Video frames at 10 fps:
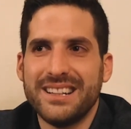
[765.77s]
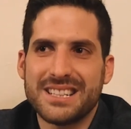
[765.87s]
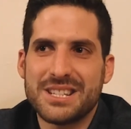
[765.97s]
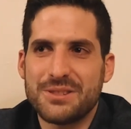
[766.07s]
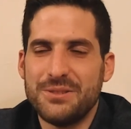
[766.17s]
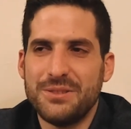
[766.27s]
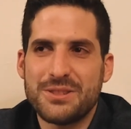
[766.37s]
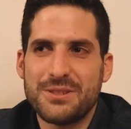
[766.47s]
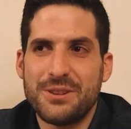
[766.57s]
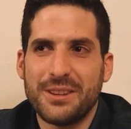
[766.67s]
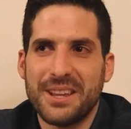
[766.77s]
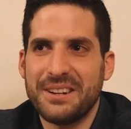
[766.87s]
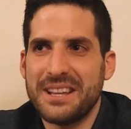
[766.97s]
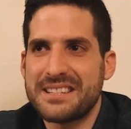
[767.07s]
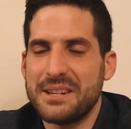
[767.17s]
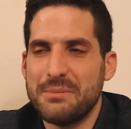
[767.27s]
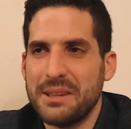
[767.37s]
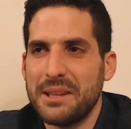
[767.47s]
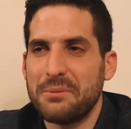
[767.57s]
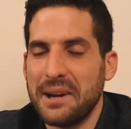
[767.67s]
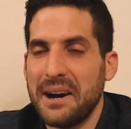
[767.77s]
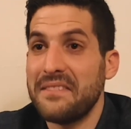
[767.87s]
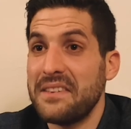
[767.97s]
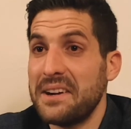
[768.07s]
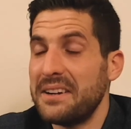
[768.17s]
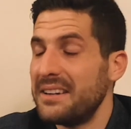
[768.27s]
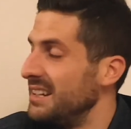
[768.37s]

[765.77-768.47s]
sooner or later that's going to be like we got there.